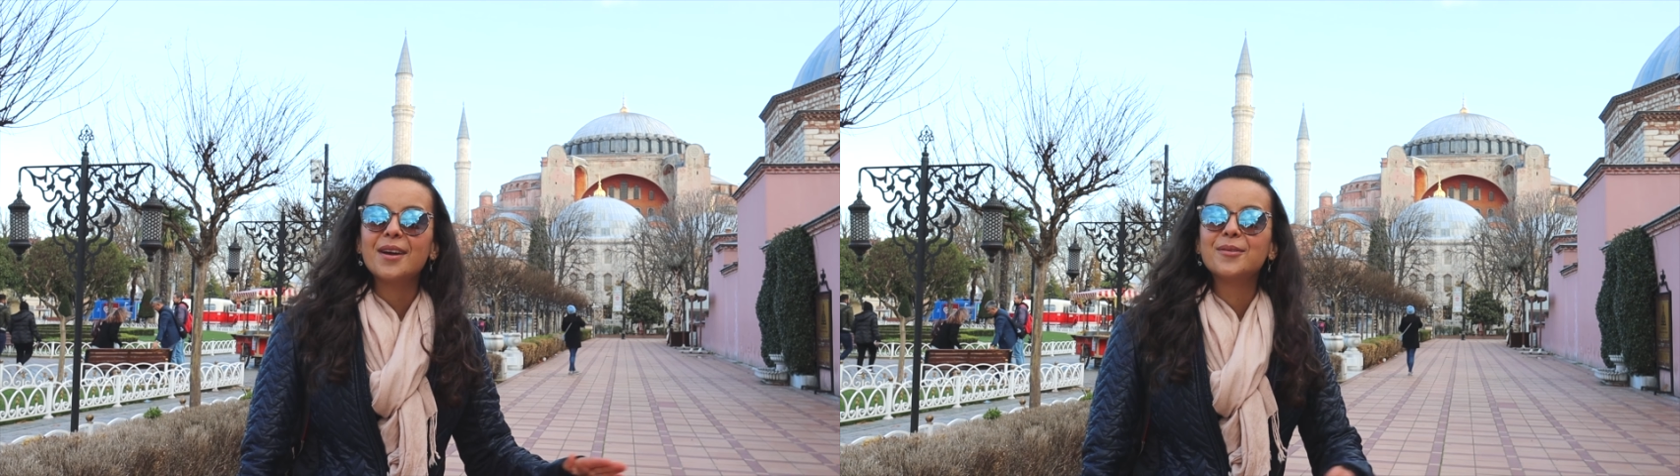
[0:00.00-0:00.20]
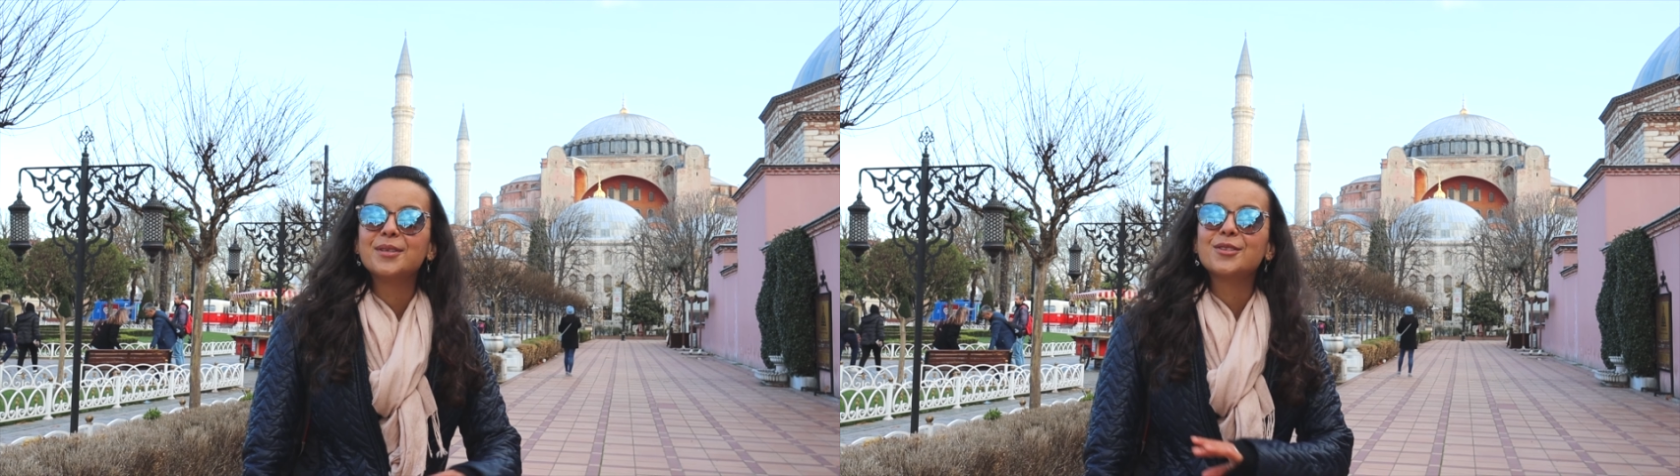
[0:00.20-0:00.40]

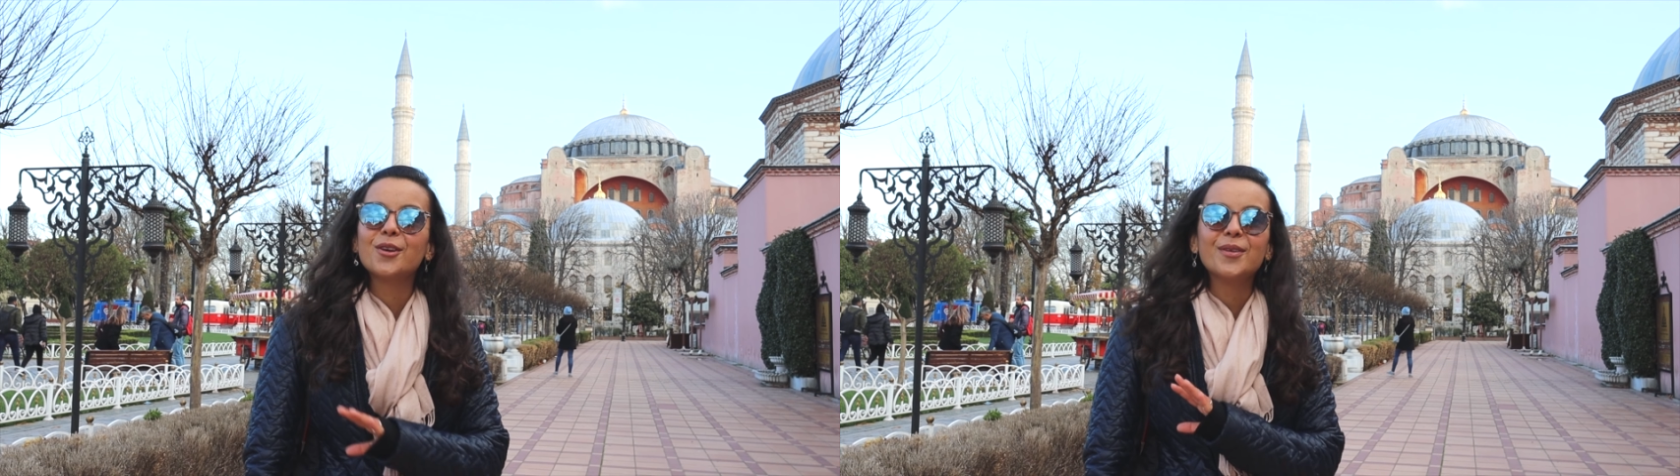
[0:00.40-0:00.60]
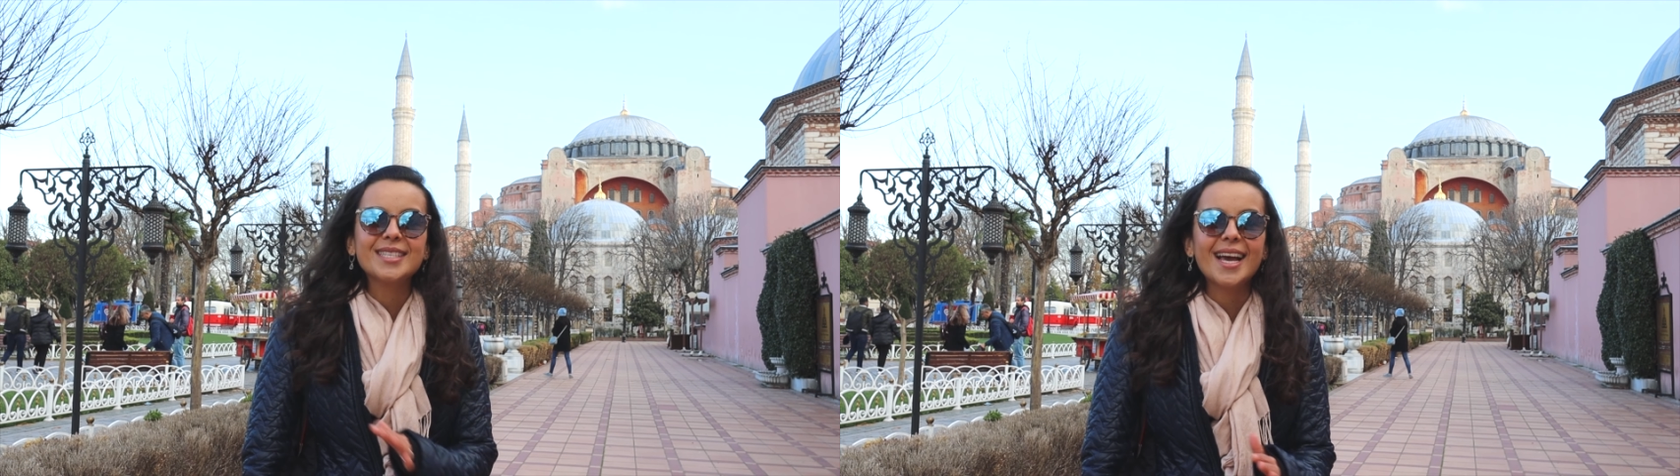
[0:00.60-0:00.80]
I was
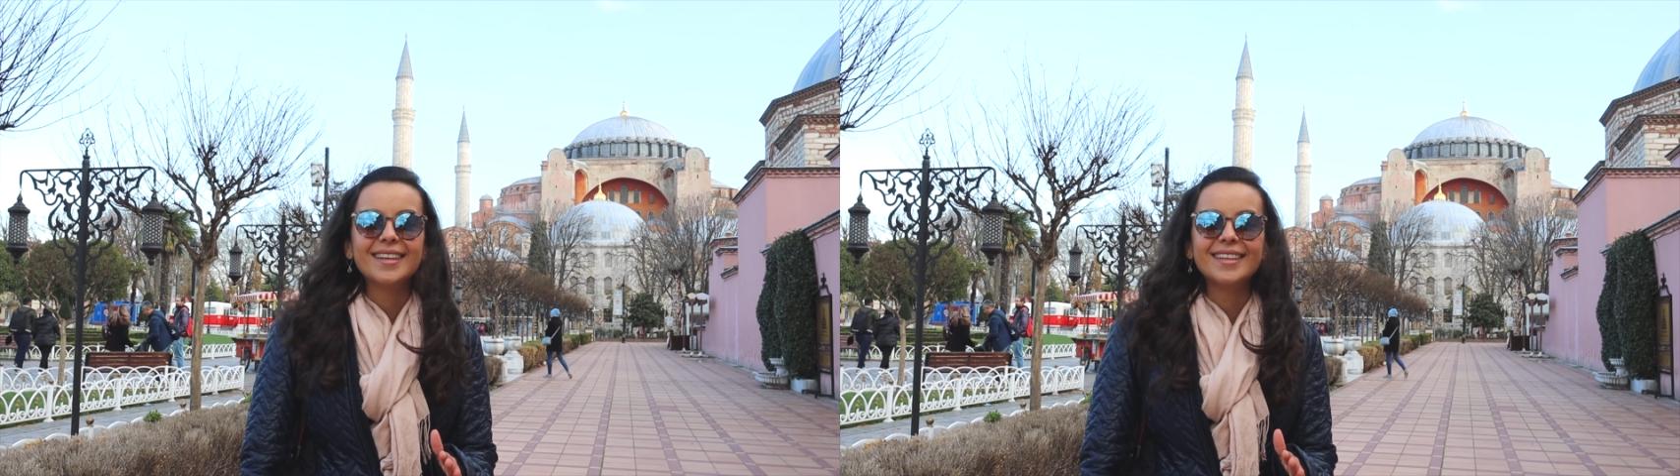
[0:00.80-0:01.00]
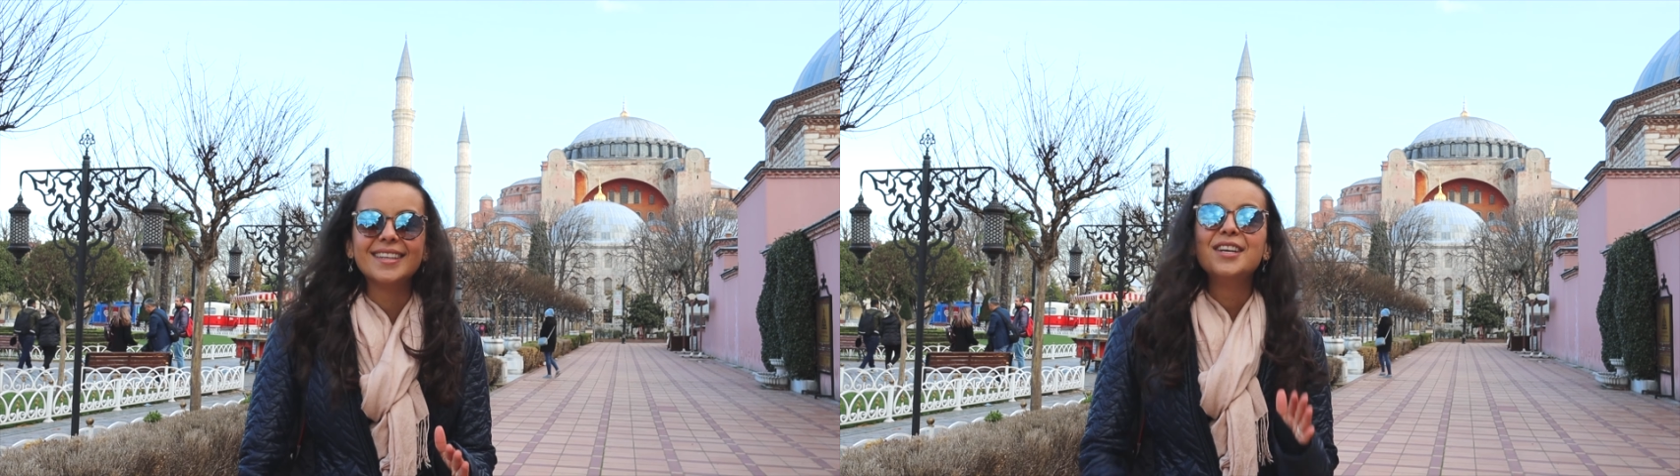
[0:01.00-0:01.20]
so
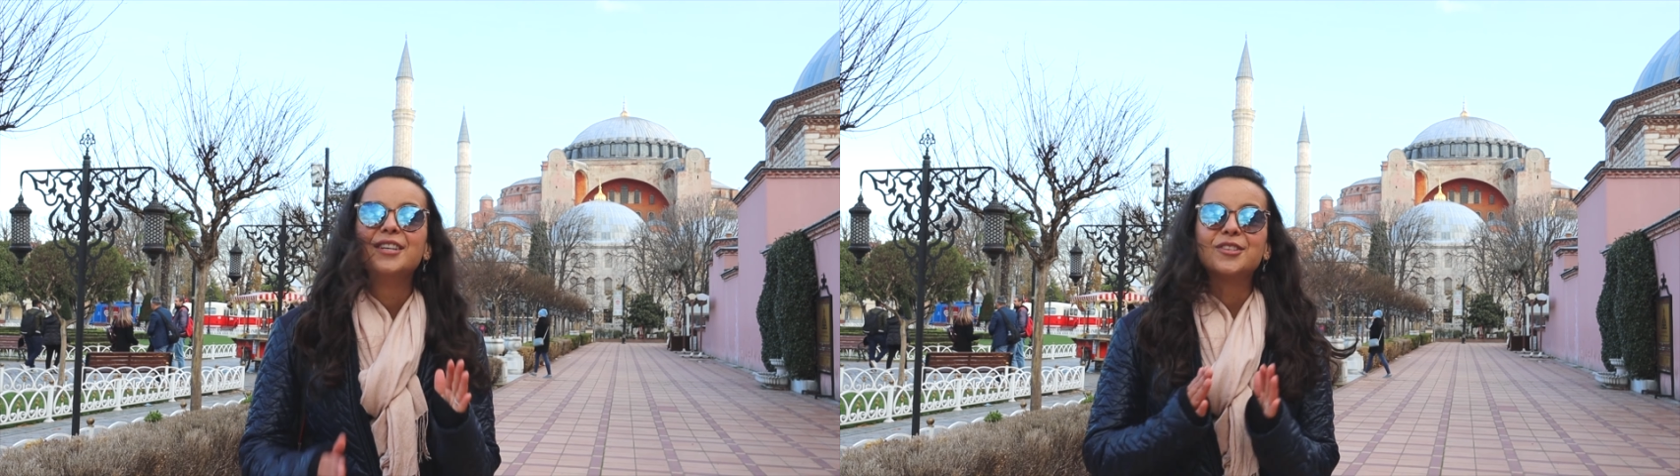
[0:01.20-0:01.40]
excited